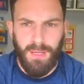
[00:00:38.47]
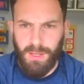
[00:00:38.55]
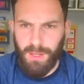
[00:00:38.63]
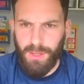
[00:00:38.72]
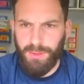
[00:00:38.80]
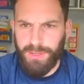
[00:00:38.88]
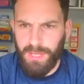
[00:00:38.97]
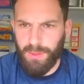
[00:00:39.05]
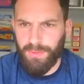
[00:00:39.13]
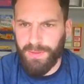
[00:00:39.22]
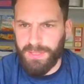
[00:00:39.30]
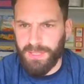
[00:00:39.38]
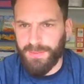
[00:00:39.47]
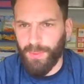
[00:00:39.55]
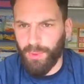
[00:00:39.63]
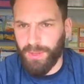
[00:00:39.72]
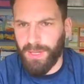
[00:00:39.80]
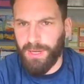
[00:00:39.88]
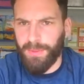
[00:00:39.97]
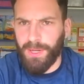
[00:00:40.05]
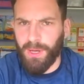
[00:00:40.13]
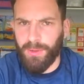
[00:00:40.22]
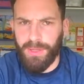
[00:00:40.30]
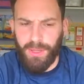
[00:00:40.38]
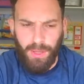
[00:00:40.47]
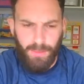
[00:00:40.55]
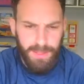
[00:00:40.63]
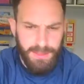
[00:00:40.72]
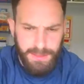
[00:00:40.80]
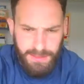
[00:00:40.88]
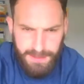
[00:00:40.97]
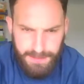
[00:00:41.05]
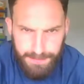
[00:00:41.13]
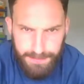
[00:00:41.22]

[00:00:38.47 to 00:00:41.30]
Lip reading: Who's here with us this morning? Let me know in the comments.